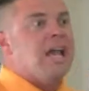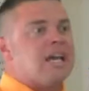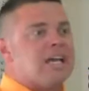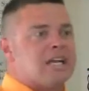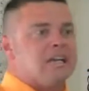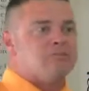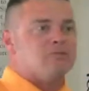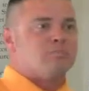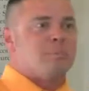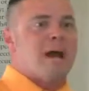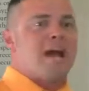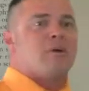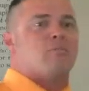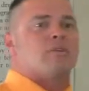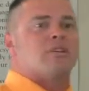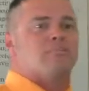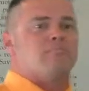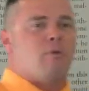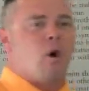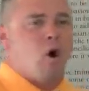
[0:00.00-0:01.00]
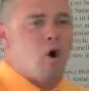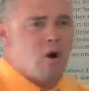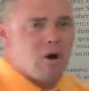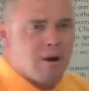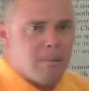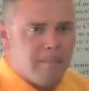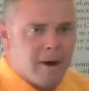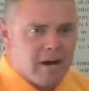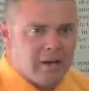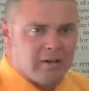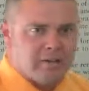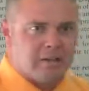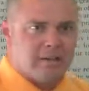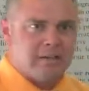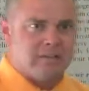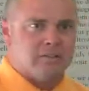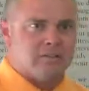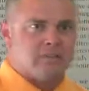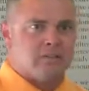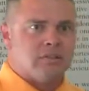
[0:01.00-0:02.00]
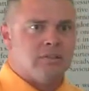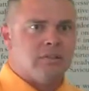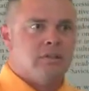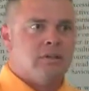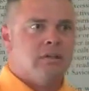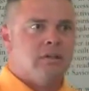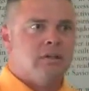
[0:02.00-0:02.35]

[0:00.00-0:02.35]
It comes back with more abundance.